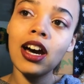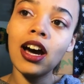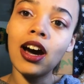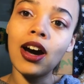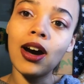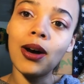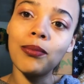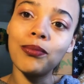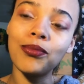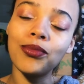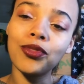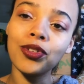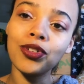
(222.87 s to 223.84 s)

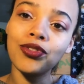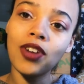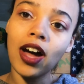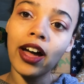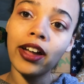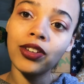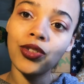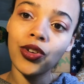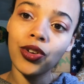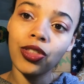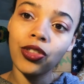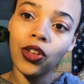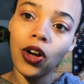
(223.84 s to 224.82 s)
refine your
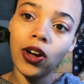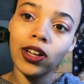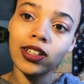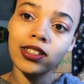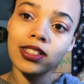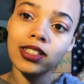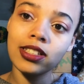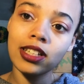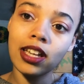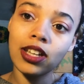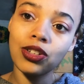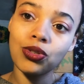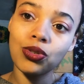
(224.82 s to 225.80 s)
thoughts
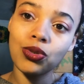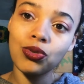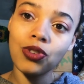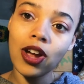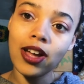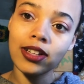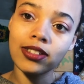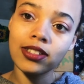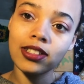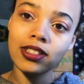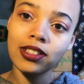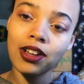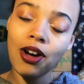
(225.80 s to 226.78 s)
and to rest